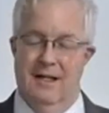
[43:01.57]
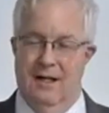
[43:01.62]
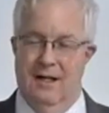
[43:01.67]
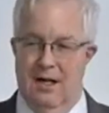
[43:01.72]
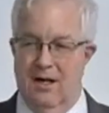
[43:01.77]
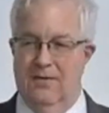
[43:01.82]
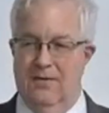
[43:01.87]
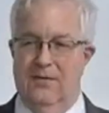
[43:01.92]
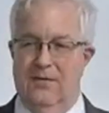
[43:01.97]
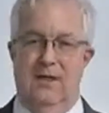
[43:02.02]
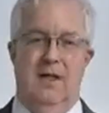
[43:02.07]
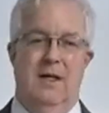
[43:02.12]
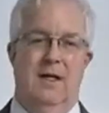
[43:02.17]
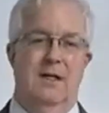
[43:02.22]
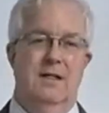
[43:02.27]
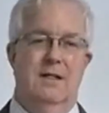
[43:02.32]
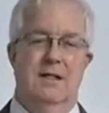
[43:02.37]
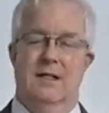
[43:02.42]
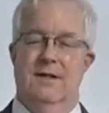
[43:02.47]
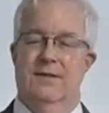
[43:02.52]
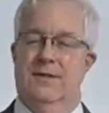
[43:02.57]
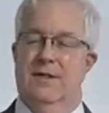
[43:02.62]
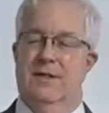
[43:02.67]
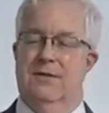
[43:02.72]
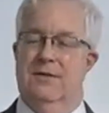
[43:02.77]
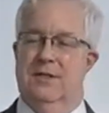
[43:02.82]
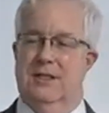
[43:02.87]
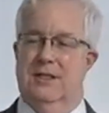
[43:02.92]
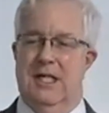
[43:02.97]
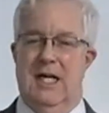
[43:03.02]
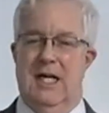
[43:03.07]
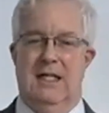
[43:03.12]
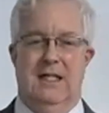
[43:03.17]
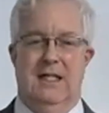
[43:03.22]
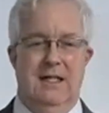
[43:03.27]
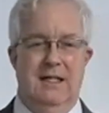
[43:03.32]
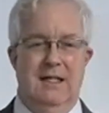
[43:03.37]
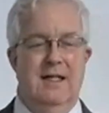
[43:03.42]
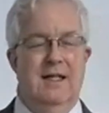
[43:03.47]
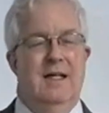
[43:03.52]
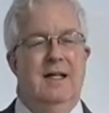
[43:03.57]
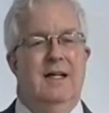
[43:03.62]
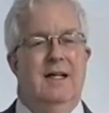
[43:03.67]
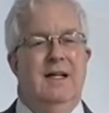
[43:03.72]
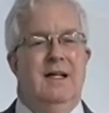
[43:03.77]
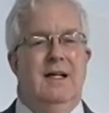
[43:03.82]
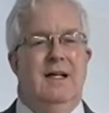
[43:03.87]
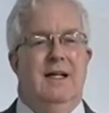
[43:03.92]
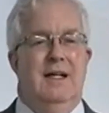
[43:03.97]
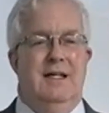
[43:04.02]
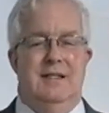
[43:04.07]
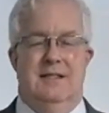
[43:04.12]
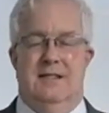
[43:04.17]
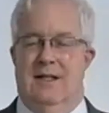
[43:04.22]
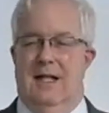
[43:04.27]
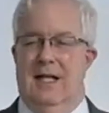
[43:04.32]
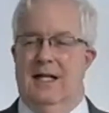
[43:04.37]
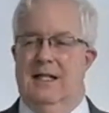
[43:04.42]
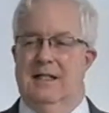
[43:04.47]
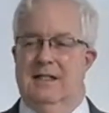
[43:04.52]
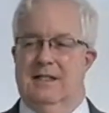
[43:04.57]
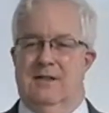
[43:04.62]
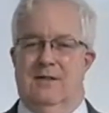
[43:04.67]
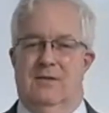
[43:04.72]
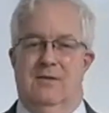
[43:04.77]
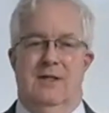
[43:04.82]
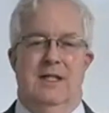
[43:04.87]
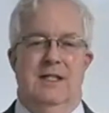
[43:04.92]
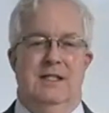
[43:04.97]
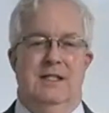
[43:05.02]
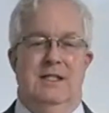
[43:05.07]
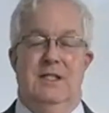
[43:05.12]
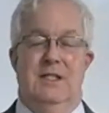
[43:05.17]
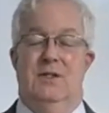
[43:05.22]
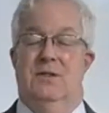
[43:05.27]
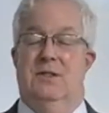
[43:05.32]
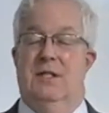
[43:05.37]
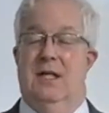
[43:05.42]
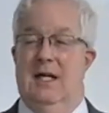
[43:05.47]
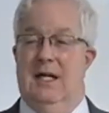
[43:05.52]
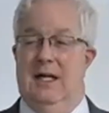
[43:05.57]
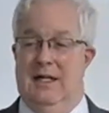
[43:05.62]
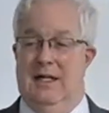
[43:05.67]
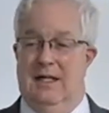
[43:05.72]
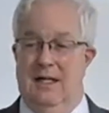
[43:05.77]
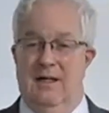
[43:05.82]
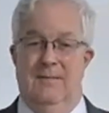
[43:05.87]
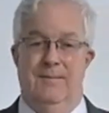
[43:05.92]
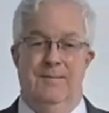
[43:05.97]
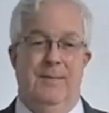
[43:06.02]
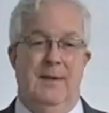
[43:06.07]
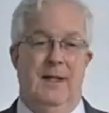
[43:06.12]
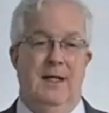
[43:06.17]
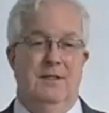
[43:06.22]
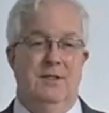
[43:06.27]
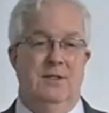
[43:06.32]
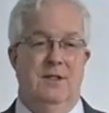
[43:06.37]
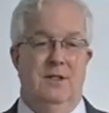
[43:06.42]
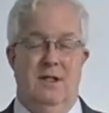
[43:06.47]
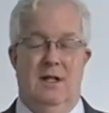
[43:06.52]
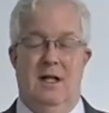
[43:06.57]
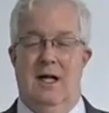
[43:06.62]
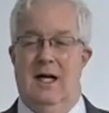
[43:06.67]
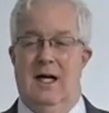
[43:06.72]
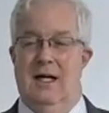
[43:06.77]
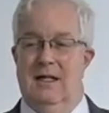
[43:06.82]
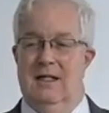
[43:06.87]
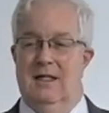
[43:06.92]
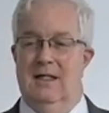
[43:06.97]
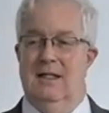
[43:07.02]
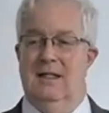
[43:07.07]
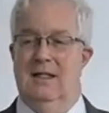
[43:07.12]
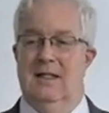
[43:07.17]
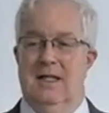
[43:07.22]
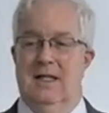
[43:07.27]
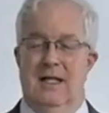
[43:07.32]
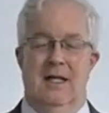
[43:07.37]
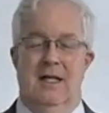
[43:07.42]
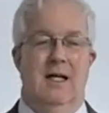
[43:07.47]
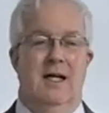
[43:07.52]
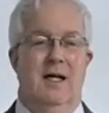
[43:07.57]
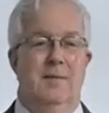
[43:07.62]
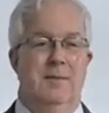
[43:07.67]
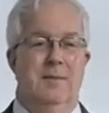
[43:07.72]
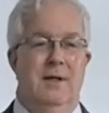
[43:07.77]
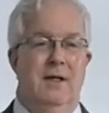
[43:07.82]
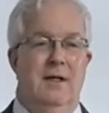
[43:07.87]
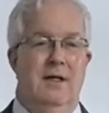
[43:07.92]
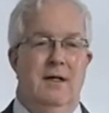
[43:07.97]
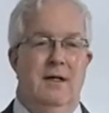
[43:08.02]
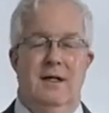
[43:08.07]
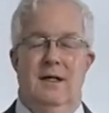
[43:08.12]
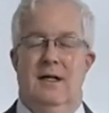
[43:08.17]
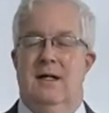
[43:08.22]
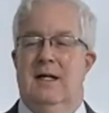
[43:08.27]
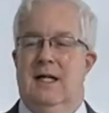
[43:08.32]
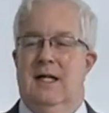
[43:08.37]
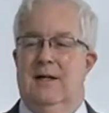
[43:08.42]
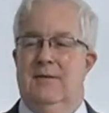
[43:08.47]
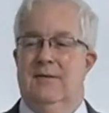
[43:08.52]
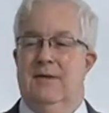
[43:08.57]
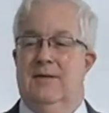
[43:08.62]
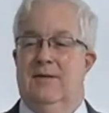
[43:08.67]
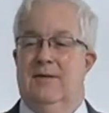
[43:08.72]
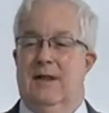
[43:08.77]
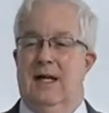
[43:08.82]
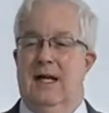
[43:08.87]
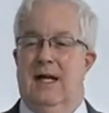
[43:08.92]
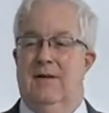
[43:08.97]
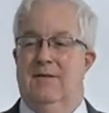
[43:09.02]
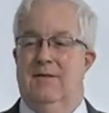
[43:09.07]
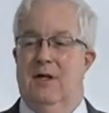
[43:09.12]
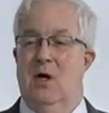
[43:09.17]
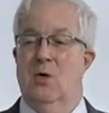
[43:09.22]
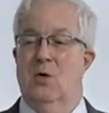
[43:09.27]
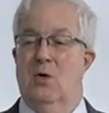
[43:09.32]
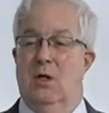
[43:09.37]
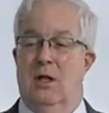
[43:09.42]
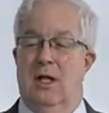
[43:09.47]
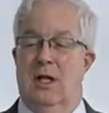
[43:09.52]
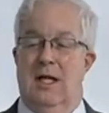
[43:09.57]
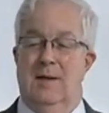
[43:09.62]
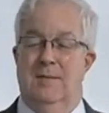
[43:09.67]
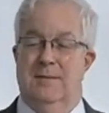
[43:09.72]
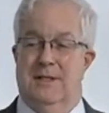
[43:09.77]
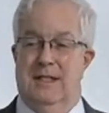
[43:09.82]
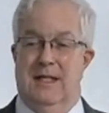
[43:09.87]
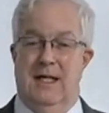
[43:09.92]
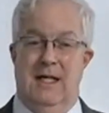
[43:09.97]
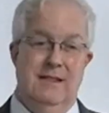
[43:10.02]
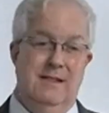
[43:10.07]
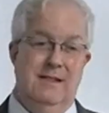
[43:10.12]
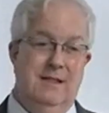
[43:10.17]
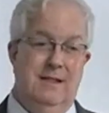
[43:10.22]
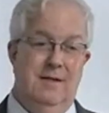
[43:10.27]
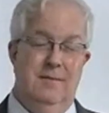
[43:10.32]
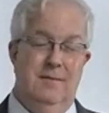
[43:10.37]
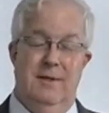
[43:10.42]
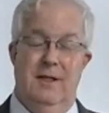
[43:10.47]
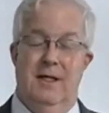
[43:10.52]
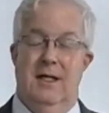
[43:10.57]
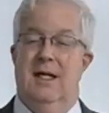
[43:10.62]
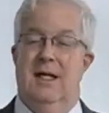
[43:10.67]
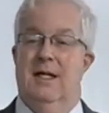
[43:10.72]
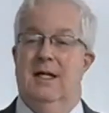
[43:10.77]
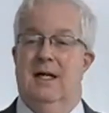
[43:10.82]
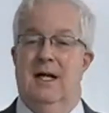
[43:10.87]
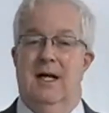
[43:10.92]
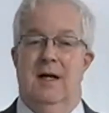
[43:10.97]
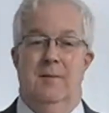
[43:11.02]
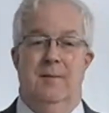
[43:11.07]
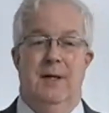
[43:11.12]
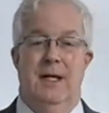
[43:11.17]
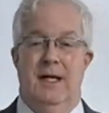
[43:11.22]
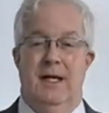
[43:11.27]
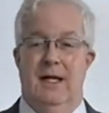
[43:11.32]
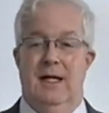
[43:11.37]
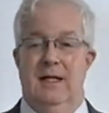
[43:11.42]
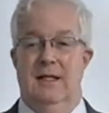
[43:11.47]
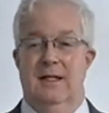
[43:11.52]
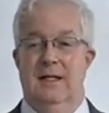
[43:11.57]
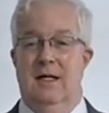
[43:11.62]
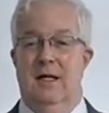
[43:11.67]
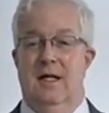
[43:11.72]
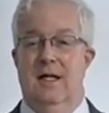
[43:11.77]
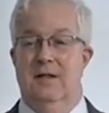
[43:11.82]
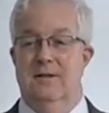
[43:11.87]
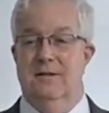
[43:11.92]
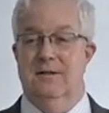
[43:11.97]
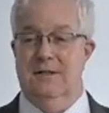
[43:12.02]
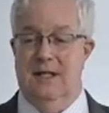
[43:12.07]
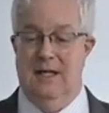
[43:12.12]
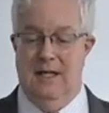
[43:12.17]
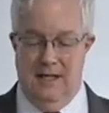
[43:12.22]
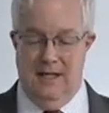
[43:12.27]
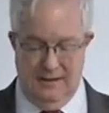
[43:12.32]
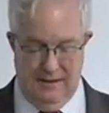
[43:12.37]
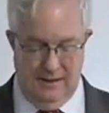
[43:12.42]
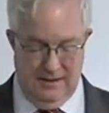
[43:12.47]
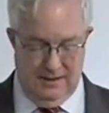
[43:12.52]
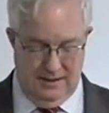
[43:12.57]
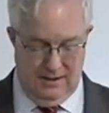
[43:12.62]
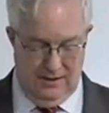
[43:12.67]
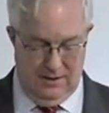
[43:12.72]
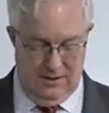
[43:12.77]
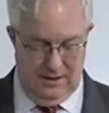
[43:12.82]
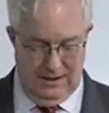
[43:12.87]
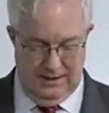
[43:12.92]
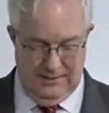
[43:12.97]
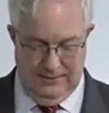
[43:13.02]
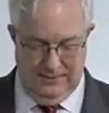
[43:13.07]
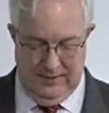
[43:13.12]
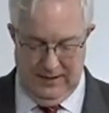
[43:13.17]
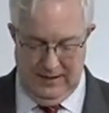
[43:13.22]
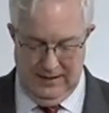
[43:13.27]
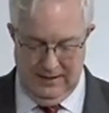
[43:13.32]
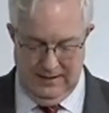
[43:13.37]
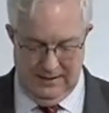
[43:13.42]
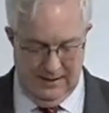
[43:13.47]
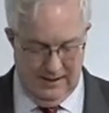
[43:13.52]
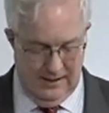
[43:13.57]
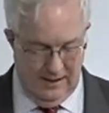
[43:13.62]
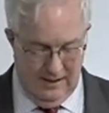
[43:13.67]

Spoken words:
offer letter if you reject it. So that is the risk you take, that your client could end up, even if they have no claims against them, ending up paying the other side's attorney's fees.